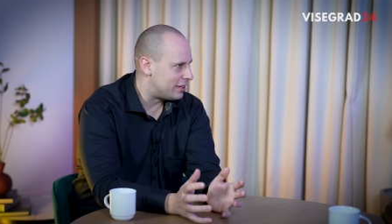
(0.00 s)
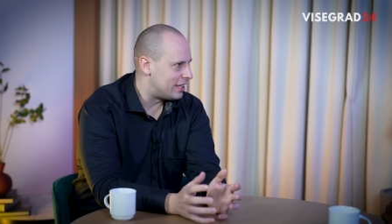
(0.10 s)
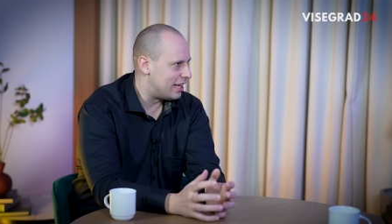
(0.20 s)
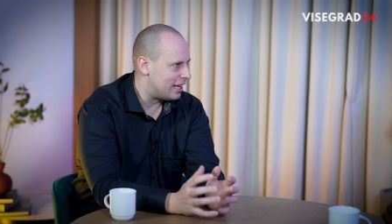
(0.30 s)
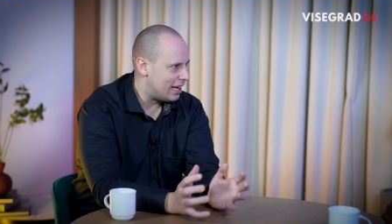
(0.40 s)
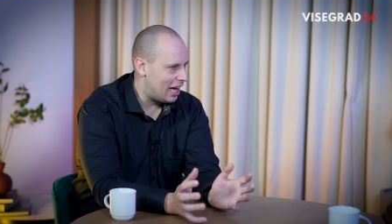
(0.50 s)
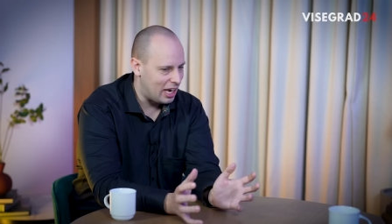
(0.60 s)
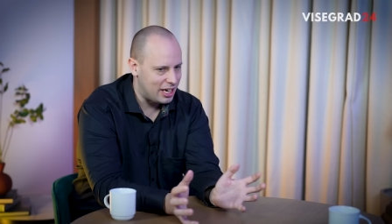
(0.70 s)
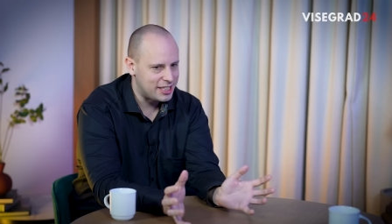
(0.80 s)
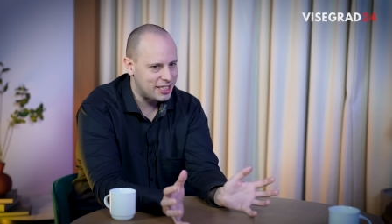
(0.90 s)
Right. The
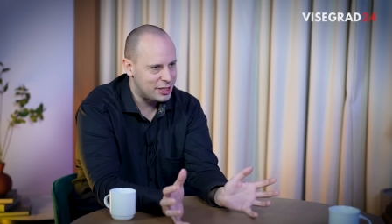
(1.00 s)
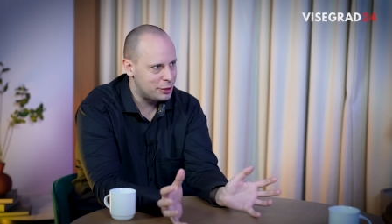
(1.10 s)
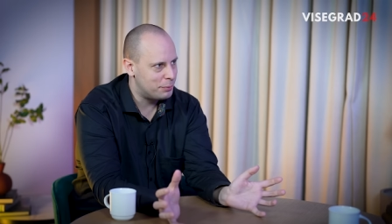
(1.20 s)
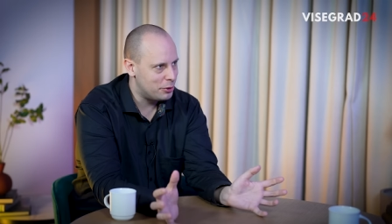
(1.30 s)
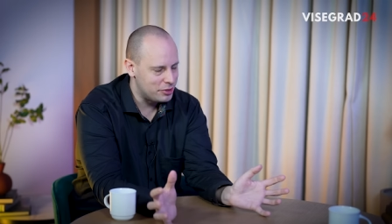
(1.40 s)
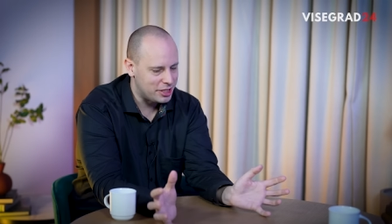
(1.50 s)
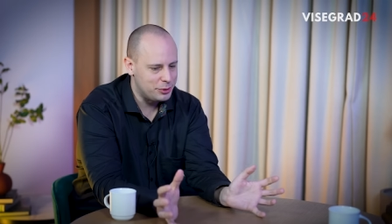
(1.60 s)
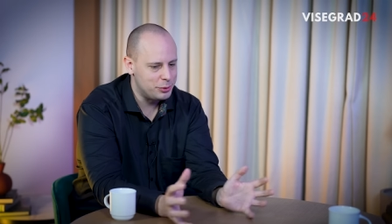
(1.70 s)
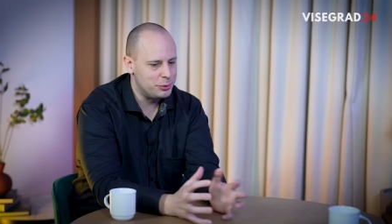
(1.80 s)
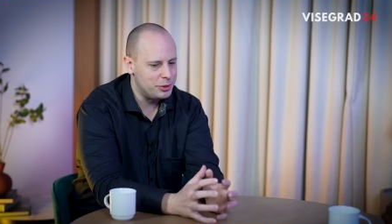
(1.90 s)
Al Aqsa is supposed
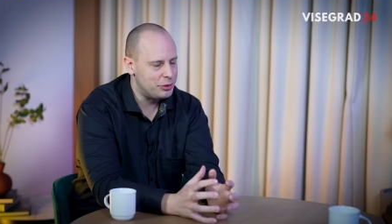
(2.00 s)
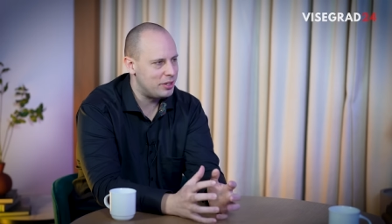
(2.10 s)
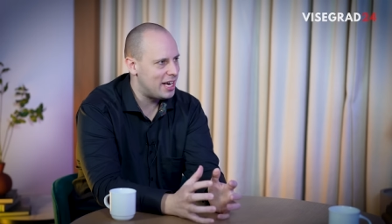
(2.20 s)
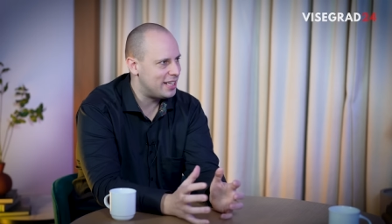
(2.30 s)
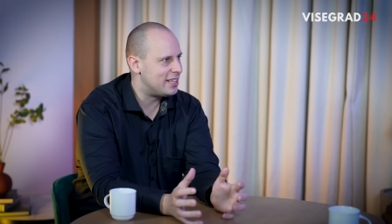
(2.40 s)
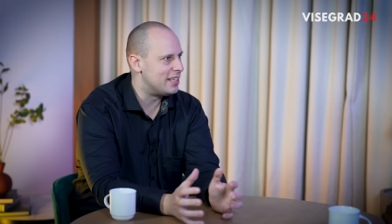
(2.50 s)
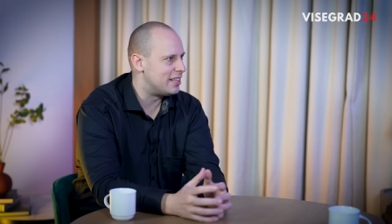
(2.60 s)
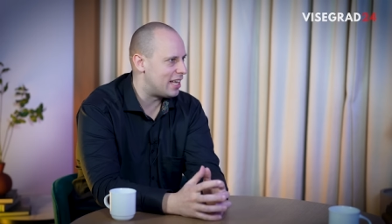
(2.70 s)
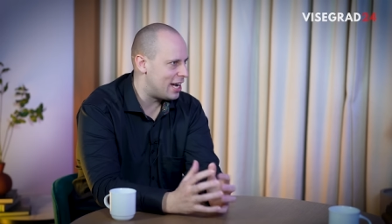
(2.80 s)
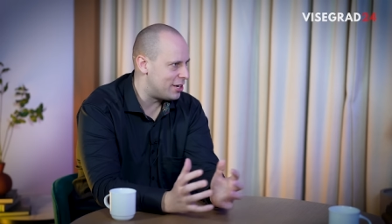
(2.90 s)
to unite the
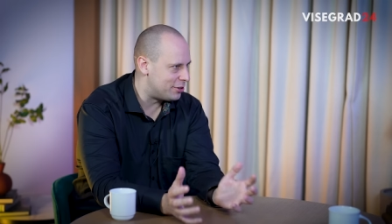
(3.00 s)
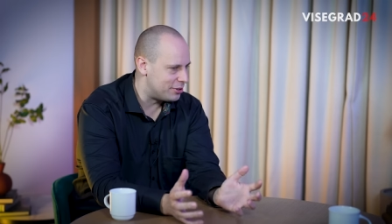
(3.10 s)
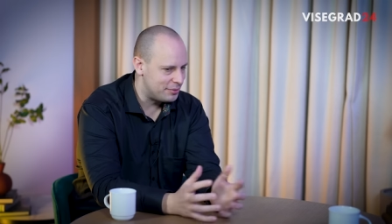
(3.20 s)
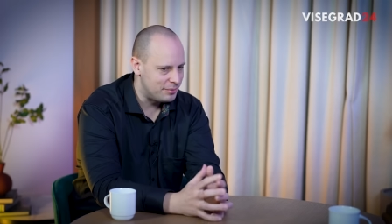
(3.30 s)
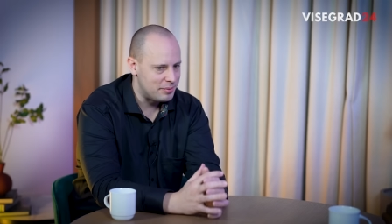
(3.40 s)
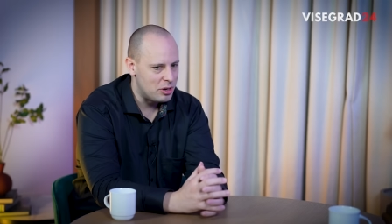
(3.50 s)
entire